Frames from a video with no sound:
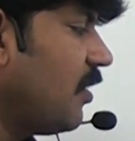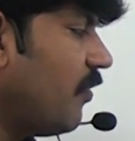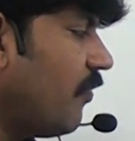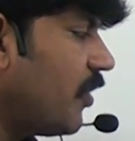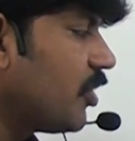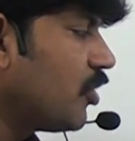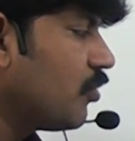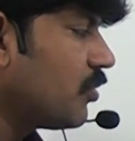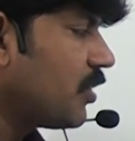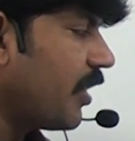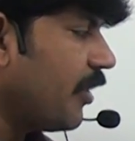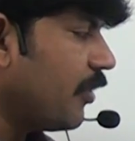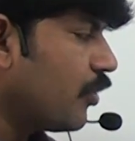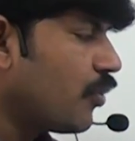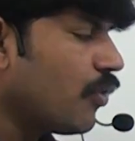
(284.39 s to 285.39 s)

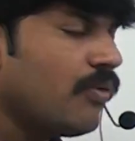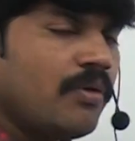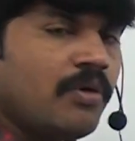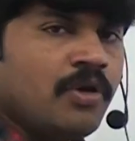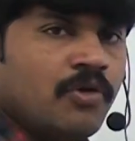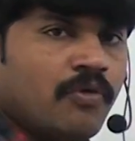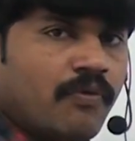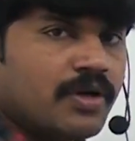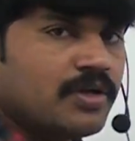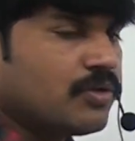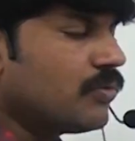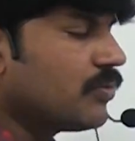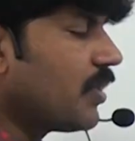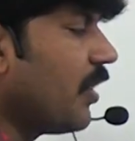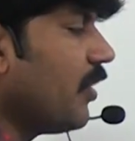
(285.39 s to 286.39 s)
123 true,
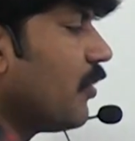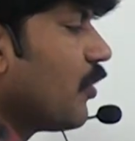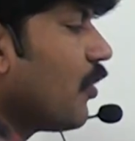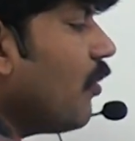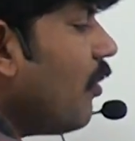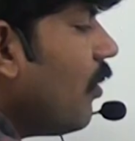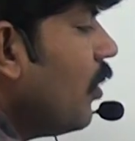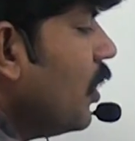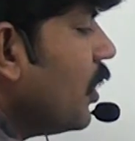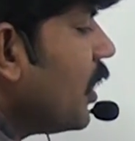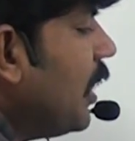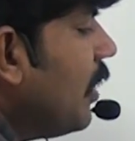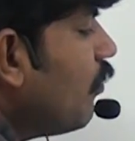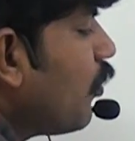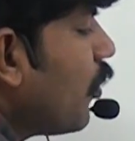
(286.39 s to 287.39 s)
123 true,
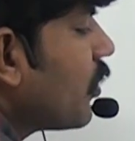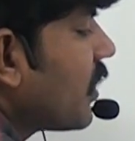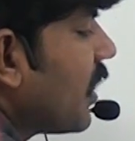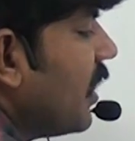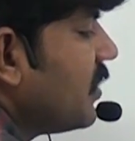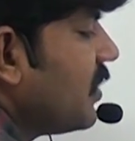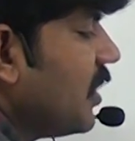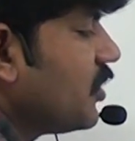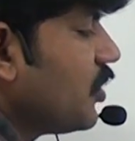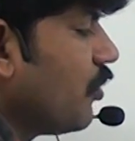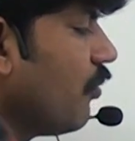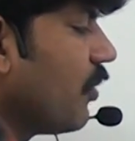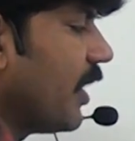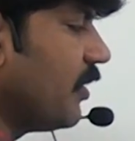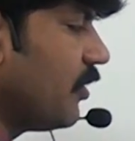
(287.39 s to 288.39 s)
in both cases
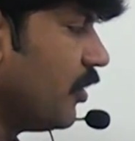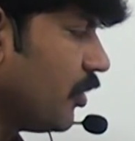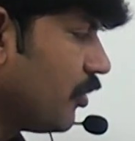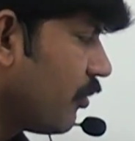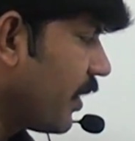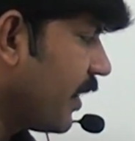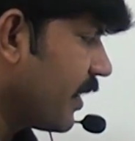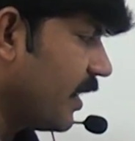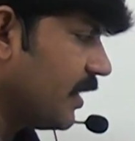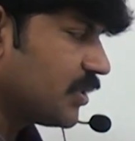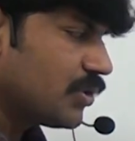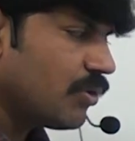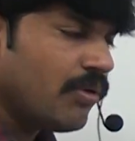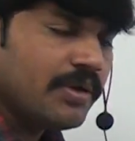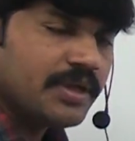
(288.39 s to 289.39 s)
you can get.
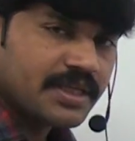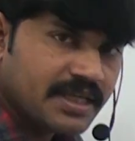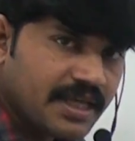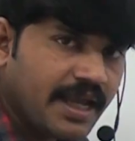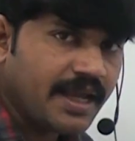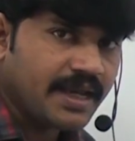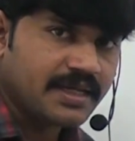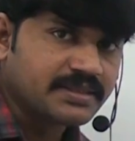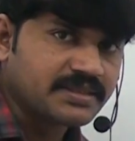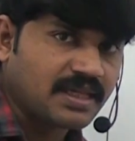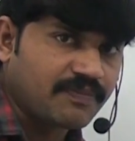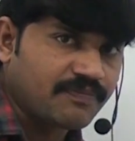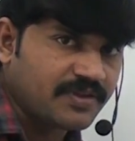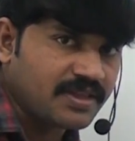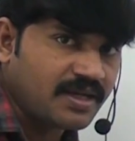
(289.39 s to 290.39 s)
So A
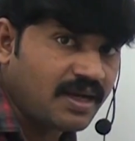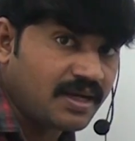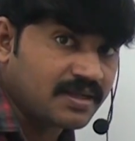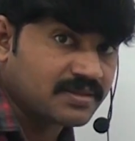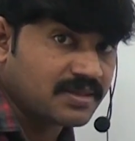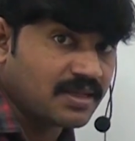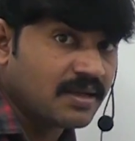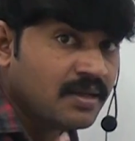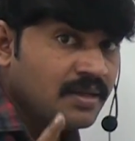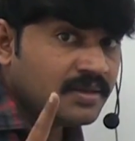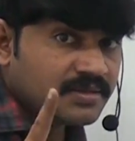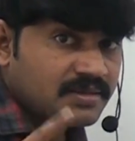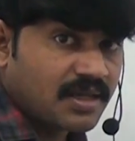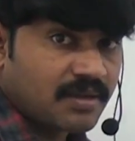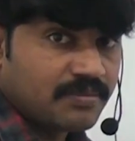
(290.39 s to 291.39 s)
itself is the answer,
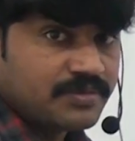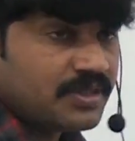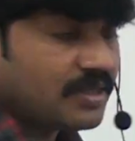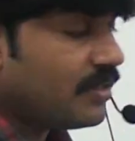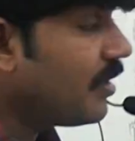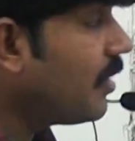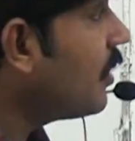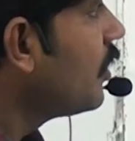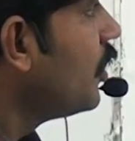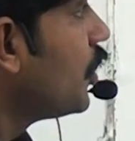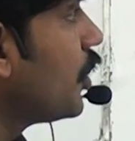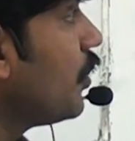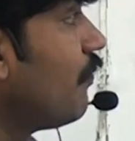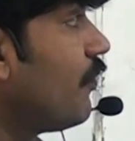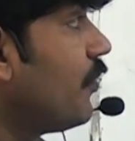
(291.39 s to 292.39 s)
sir. Observe,
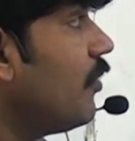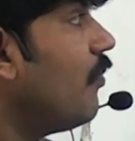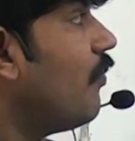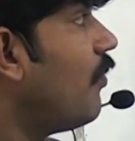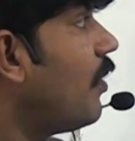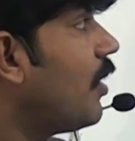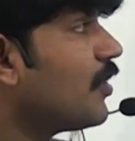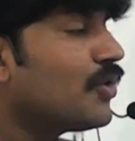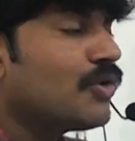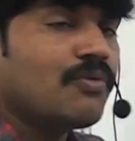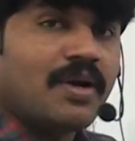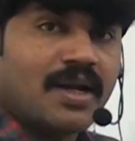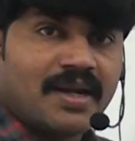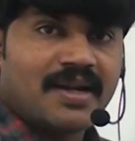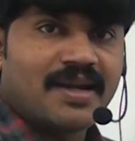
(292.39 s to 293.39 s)
if you want
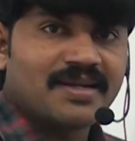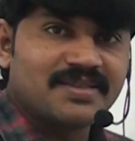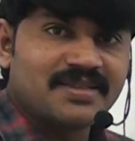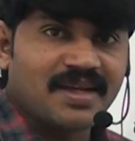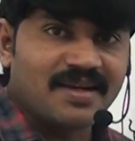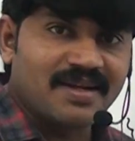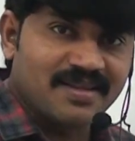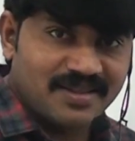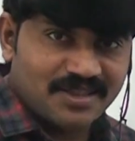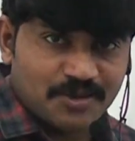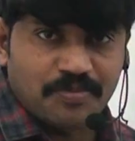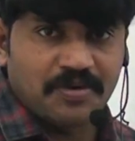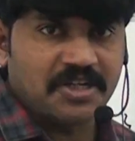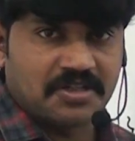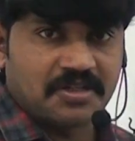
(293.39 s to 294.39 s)
to understand this
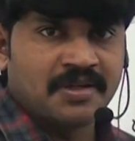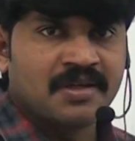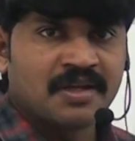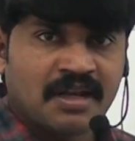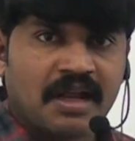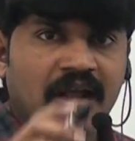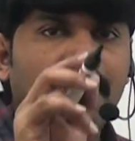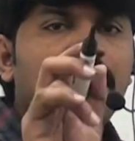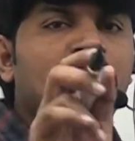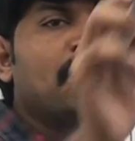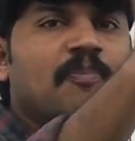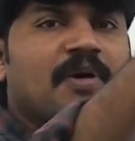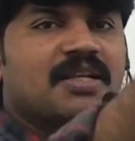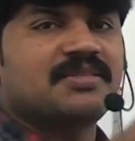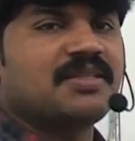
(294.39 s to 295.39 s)
bit,
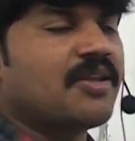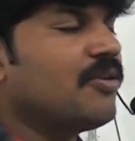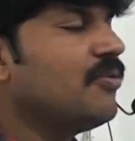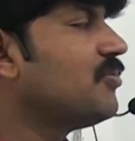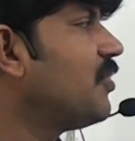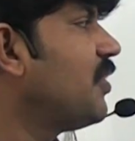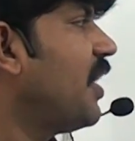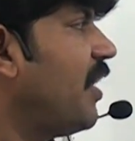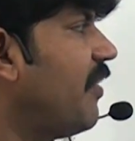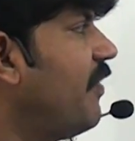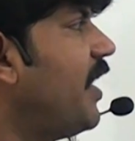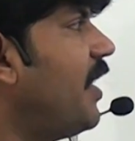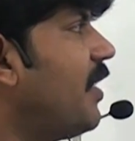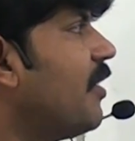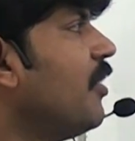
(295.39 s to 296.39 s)
compulsory you should
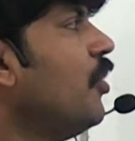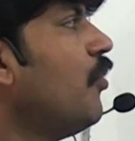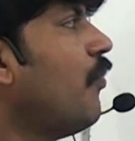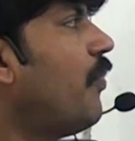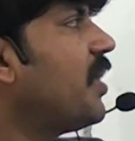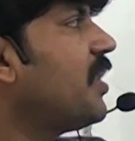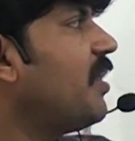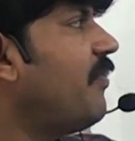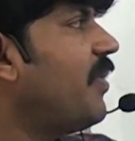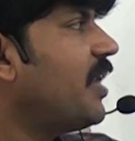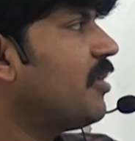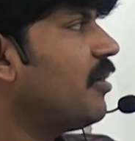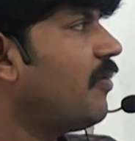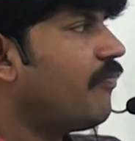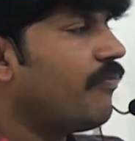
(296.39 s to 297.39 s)
aware what is the
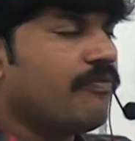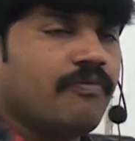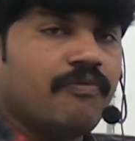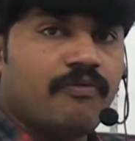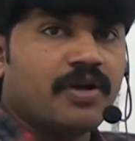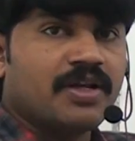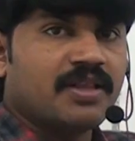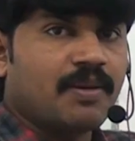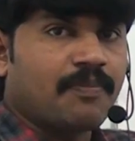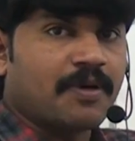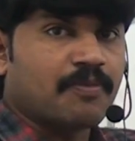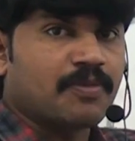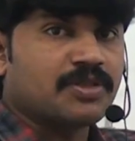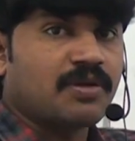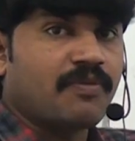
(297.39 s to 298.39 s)
value of, what is the
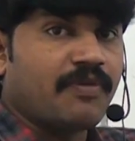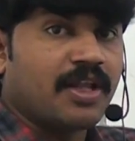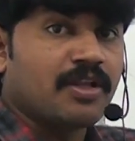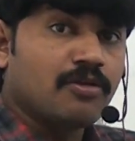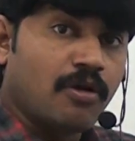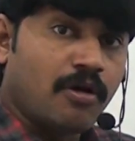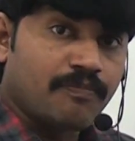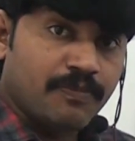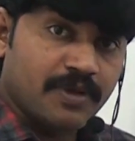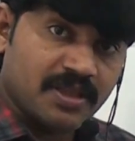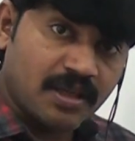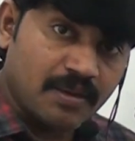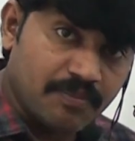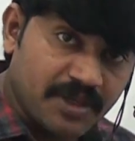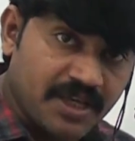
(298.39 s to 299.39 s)
purpose of value of
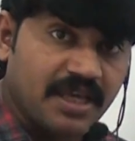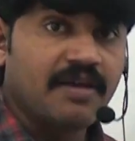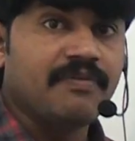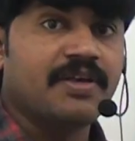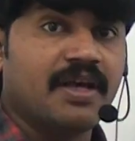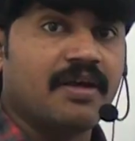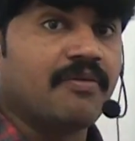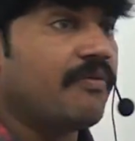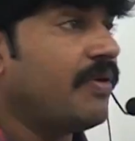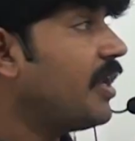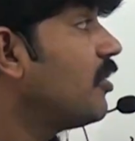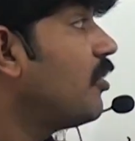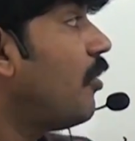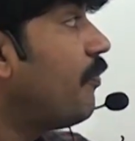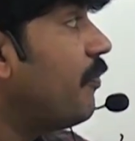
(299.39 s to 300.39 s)
method behavior,
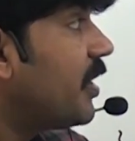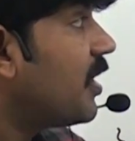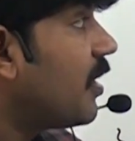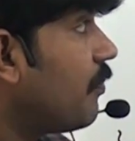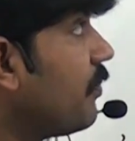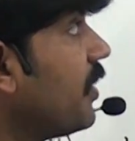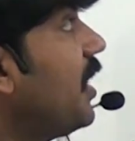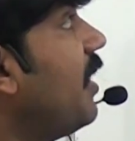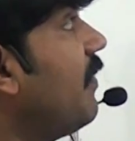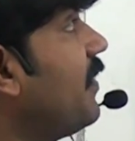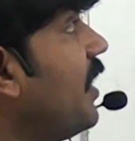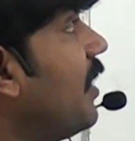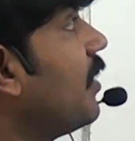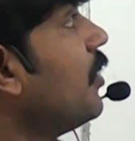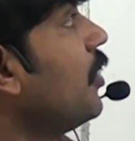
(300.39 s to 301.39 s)
value of method
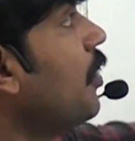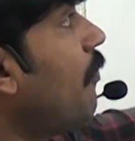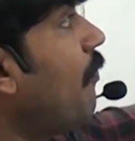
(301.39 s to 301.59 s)
behavior.